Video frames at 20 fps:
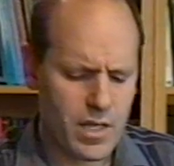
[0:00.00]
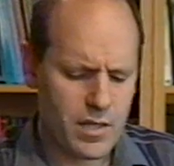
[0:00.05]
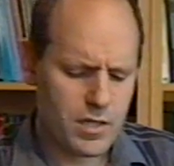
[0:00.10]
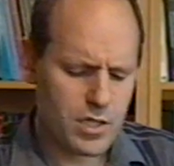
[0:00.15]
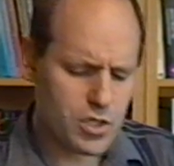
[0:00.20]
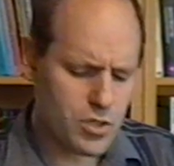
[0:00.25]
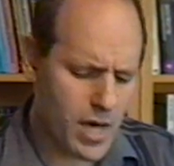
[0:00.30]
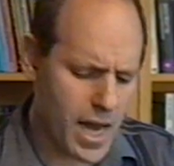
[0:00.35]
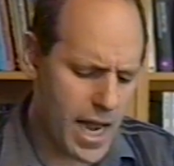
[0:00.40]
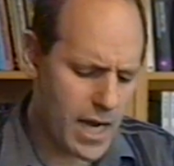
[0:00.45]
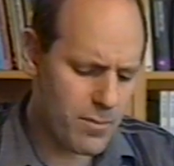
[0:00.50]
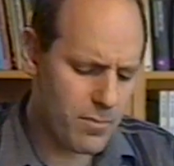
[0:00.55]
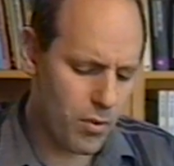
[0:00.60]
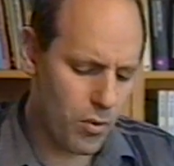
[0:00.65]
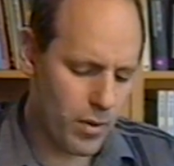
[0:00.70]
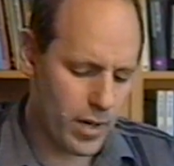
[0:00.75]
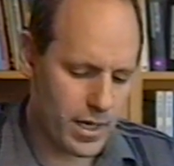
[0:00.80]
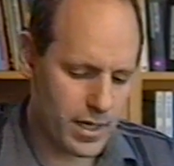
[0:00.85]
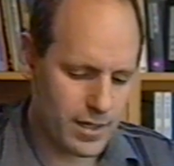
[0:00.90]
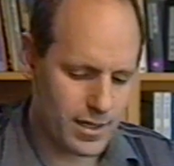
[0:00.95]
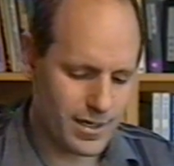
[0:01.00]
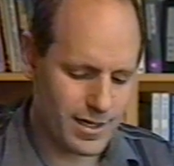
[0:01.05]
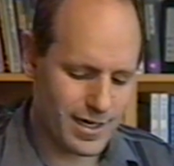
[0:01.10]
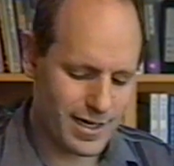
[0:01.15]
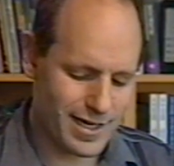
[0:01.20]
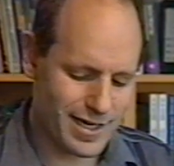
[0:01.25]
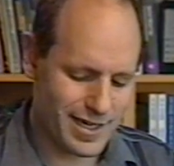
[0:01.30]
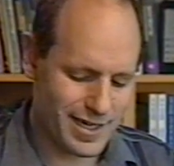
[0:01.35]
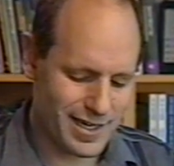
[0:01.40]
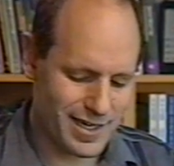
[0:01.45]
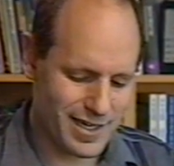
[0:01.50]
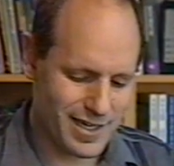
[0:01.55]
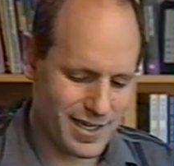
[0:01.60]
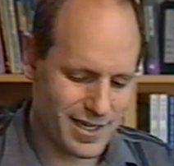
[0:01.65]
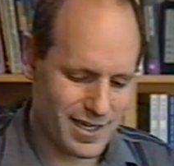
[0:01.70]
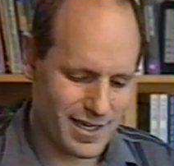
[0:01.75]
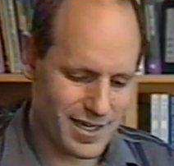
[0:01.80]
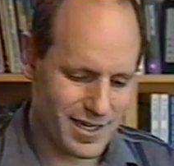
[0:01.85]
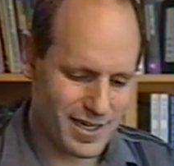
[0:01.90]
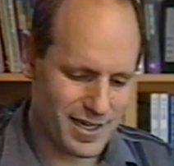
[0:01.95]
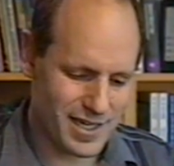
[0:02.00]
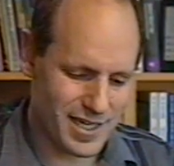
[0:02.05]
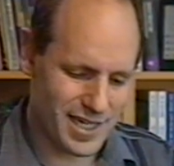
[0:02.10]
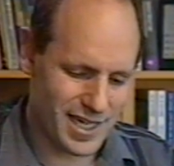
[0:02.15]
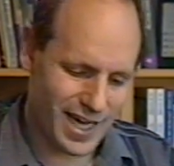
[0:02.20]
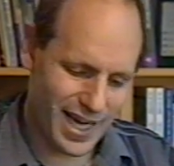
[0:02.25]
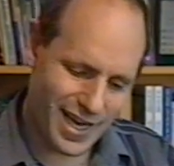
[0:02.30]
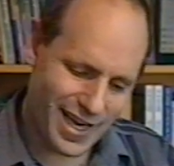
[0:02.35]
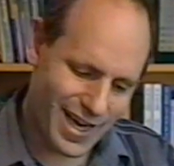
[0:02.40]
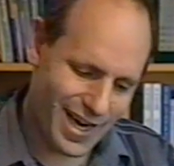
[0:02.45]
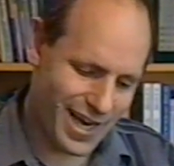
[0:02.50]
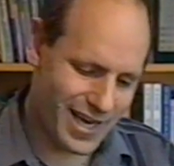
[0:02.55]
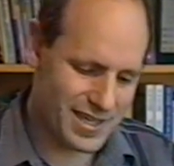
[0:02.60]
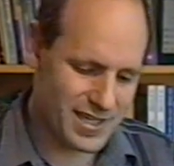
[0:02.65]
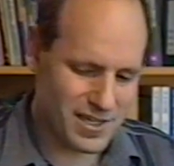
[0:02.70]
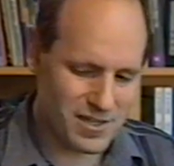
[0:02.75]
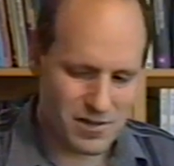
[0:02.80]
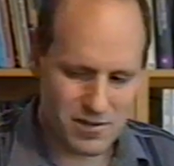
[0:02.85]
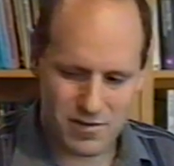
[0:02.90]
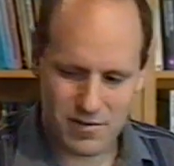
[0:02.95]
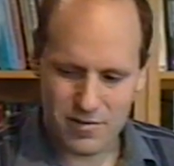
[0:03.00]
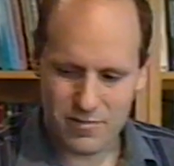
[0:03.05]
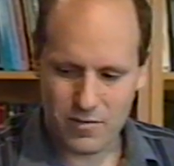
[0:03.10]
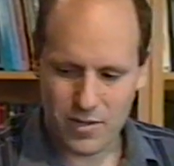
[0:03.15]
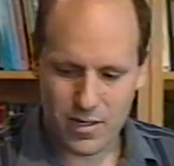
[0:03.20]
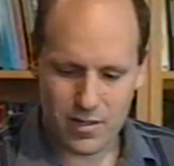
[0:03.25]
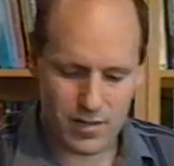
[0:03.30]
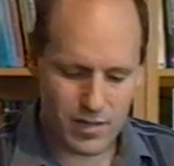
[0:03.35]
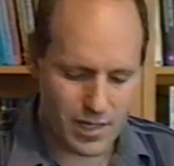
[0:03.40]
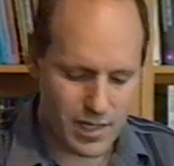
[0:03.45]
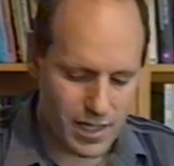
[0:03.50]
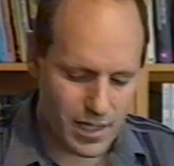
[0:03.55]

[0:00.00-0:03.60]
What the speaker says: The track point, I didn't, well,